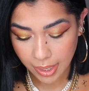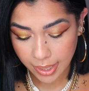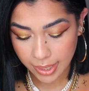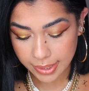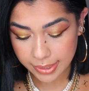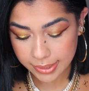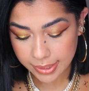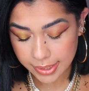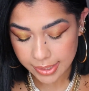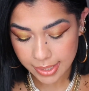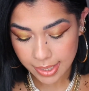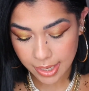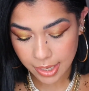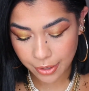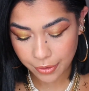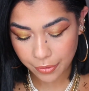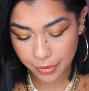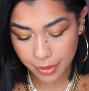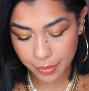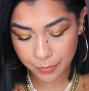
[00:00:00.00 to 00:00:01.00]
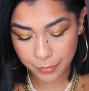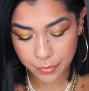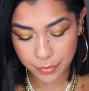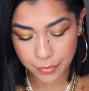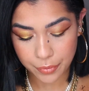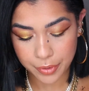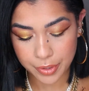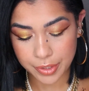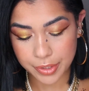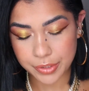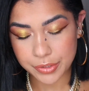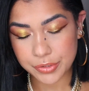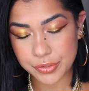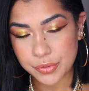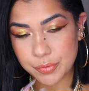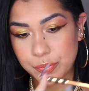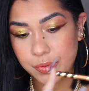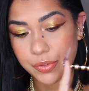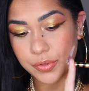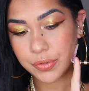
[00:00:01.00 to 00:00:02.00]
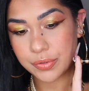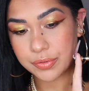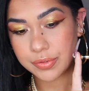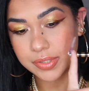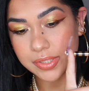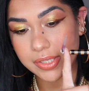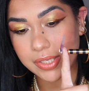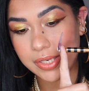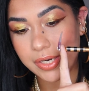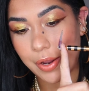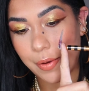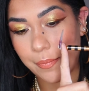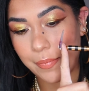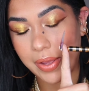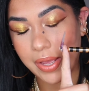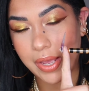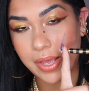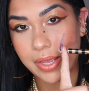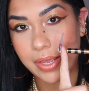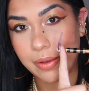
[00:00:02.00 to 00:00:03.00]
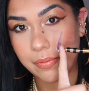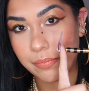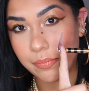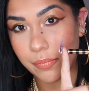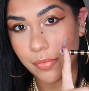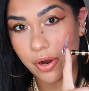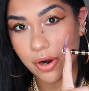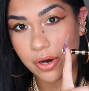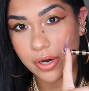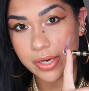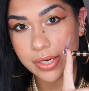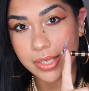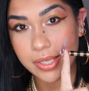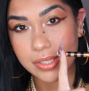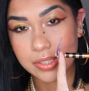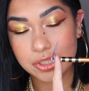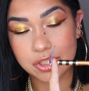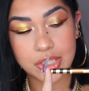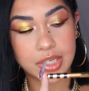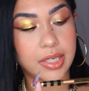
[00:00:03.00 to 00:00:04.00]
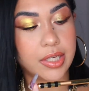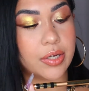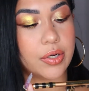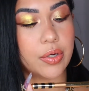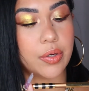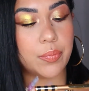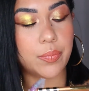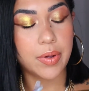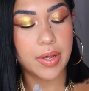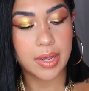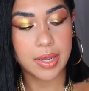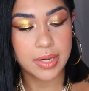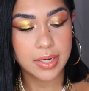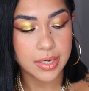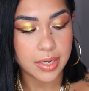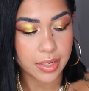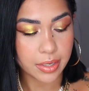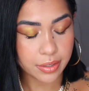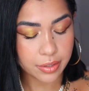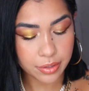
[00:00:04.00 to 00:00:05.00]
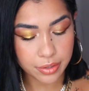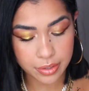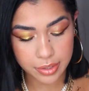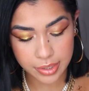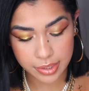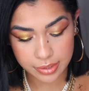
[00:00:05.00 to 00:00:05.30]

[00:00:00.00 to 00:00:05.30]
and then now I'm going to be using my Marc Jacobs eyeliner,